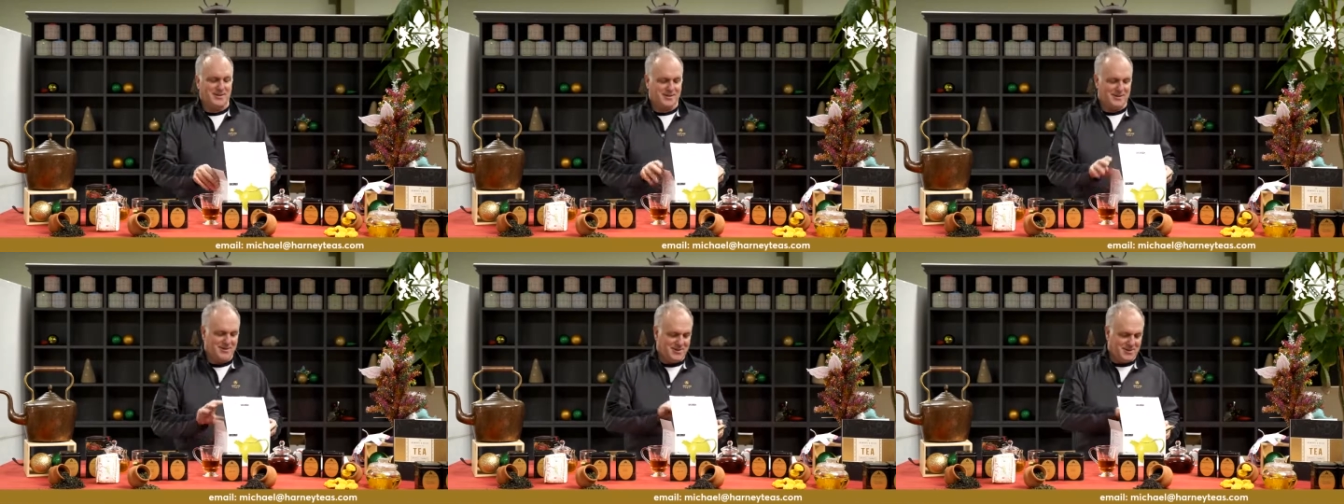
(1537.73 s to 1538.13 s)

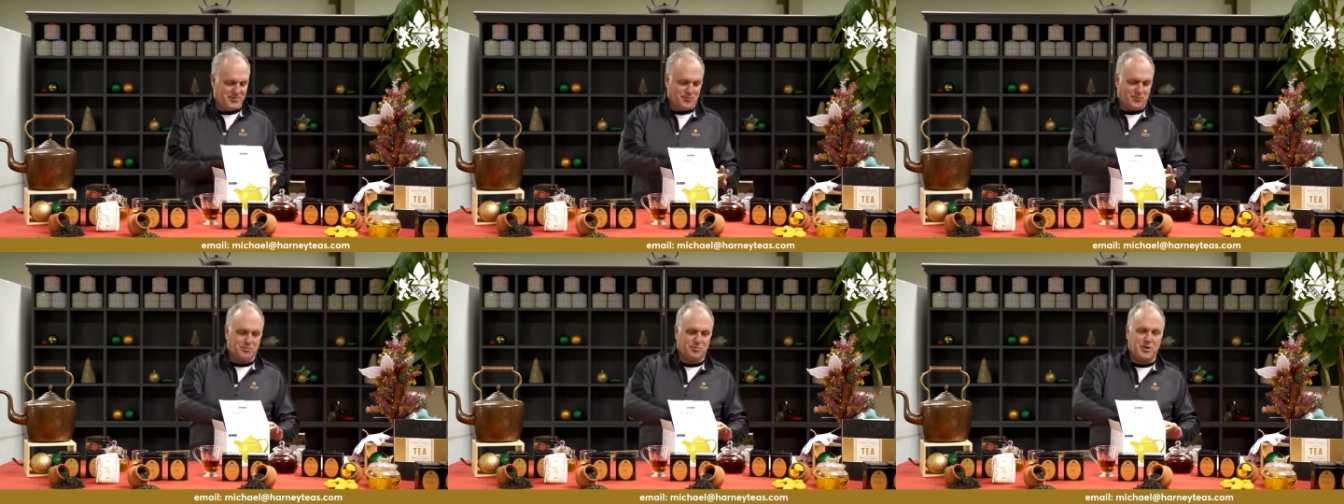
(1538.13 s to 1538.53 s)
Here's
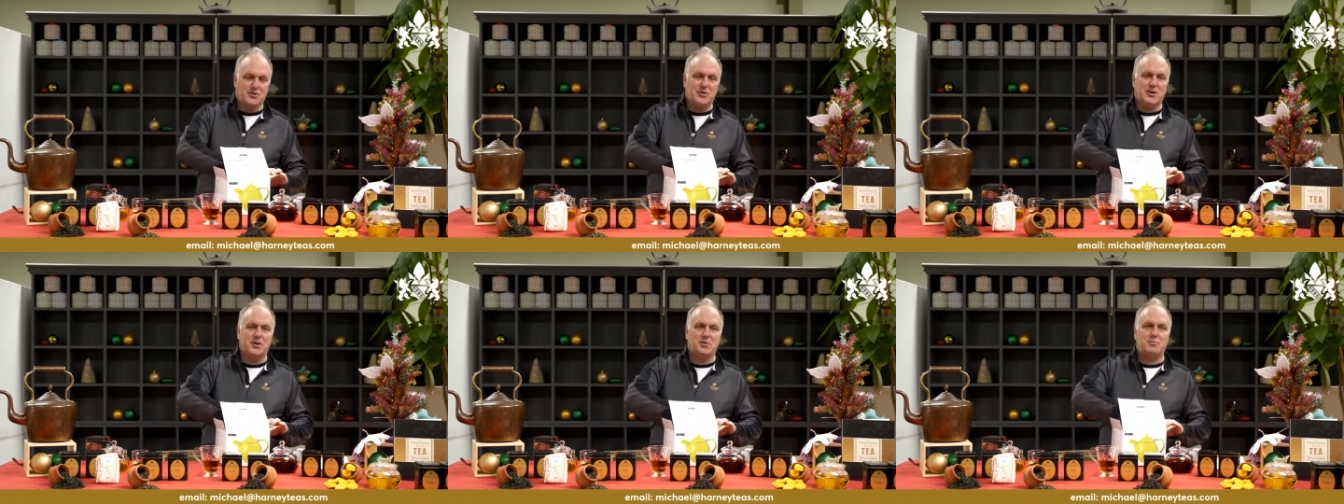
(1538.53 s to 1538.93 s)
another pot.
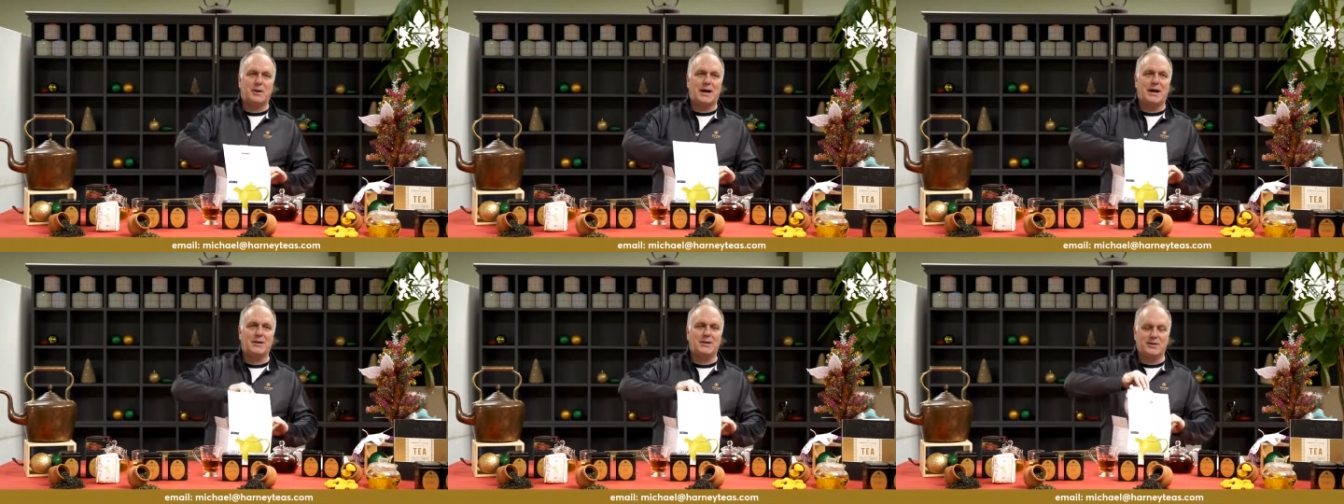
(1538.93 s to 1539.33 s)
This is
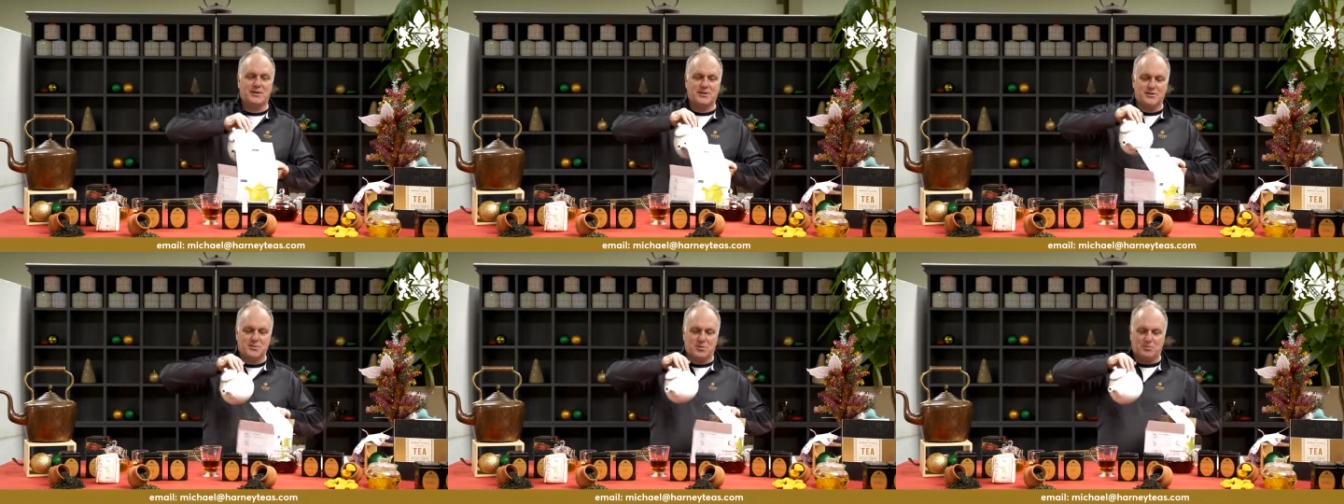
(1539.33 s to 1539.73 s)
sort of pot
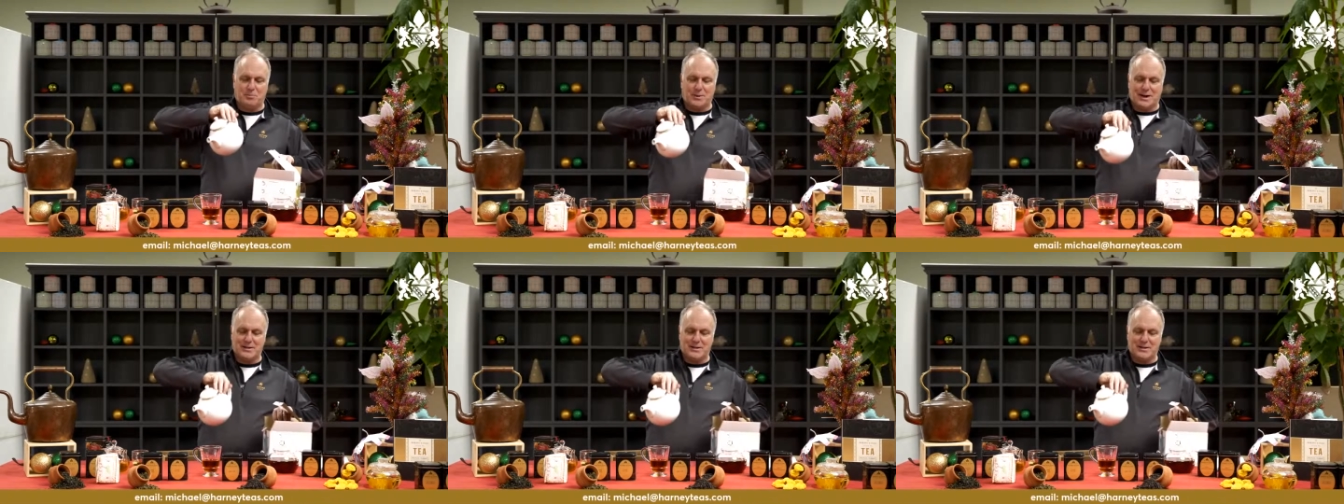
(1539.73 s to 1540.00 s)
time.